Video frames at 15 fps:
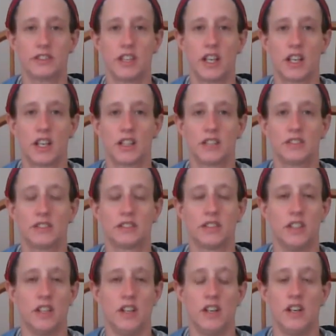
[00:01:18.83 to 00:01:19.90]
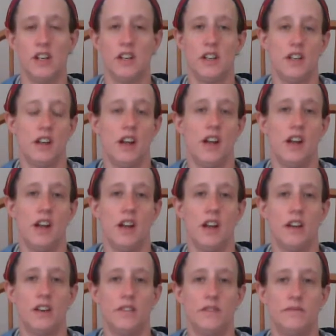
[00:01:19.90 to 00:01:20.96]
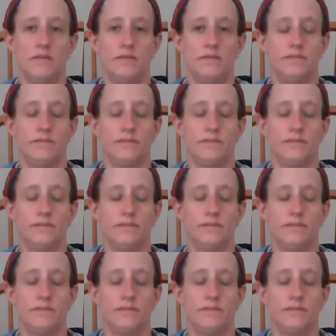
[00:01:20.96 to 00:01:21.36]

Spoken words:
sex. Um,